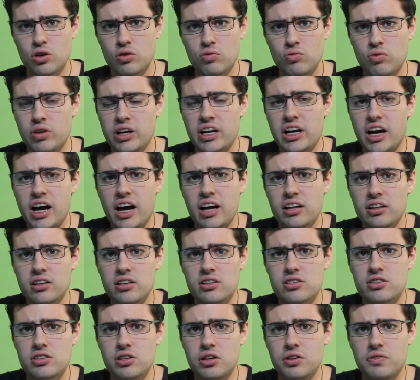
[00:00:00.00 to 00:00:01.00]

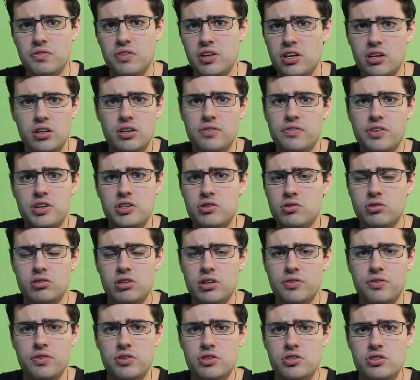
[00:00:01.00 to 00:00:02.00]
regardless of the individual
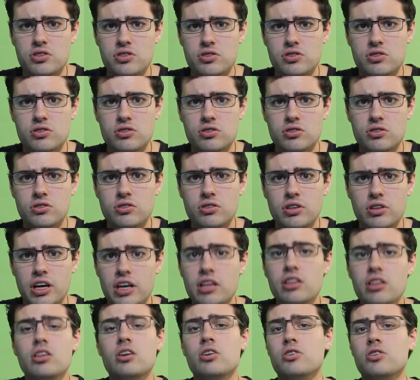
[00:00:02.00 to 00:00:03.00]
differences
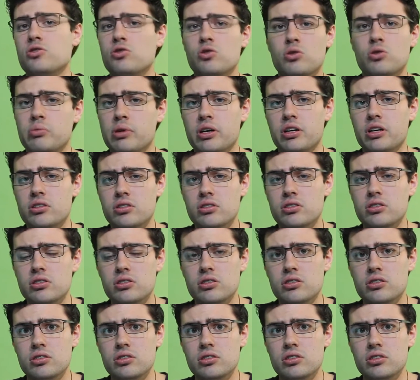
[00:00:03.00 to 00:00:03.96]
in those toolboxes.